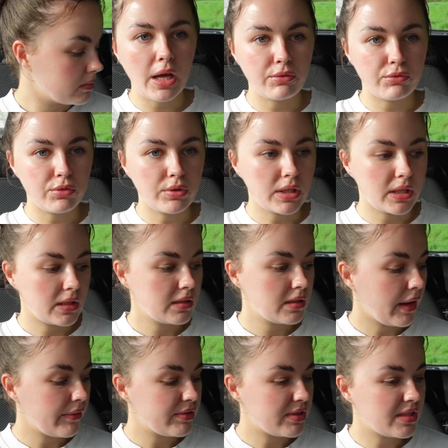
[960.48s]
and read.
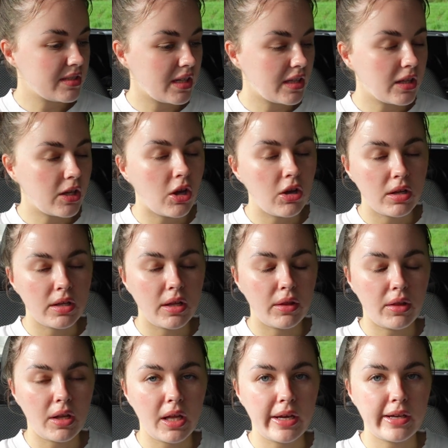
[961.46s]
I've still got
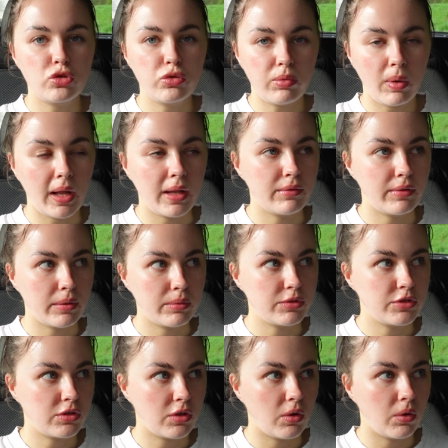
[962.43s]
another like 12
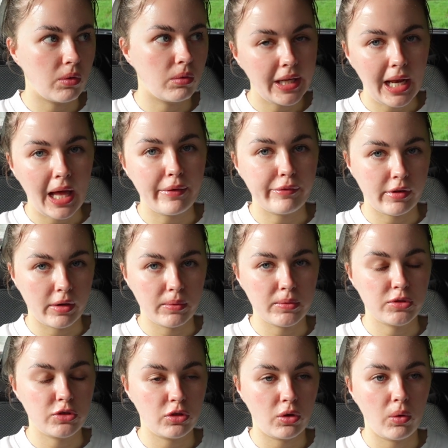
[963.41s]
hours to go. 11
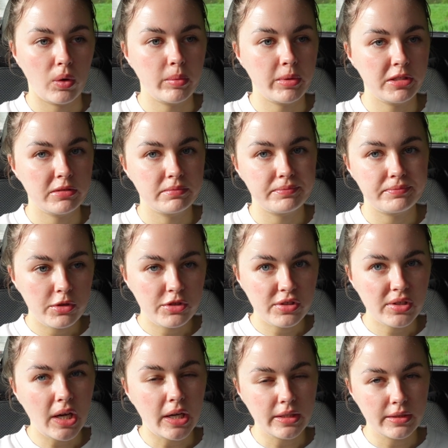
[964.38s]
hours to go, I mean. Which
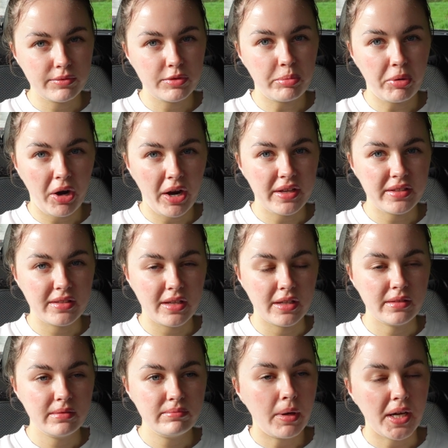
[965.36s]
is kind of
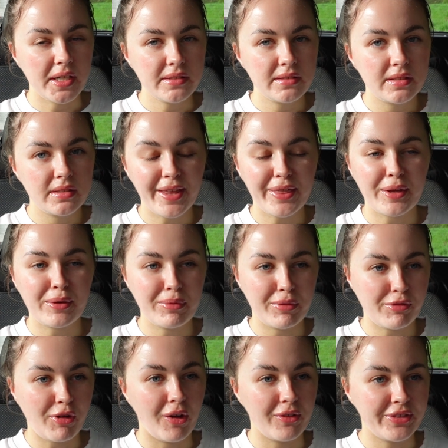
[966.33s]
depressing, but I think
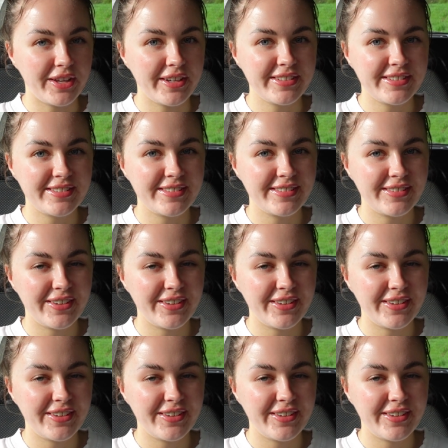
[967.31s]
we've got this.